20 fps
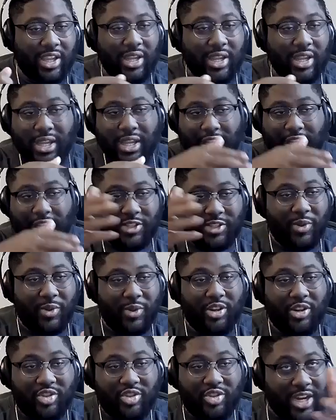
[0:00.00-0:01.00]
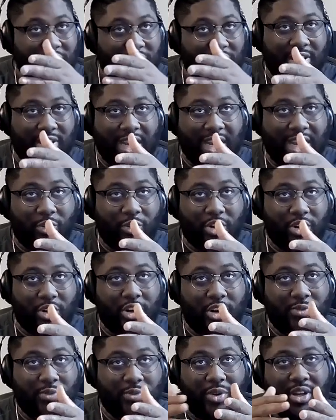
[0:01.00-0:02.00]
it's been challenging in that regards,
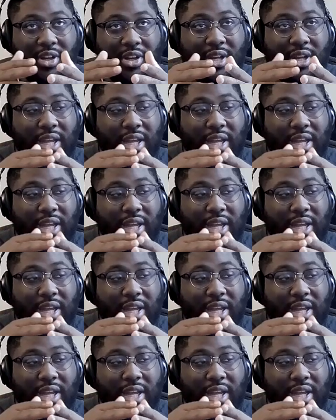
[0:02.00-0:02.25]
but